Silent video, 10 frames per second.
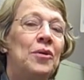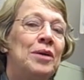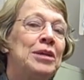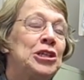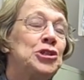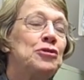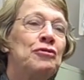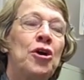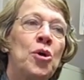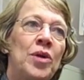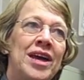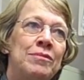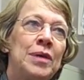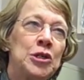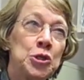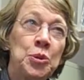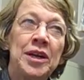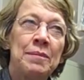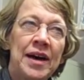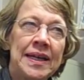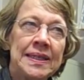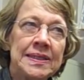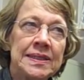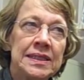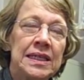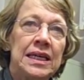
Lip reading: Well, I'm not too far away. I'm about 20 miles.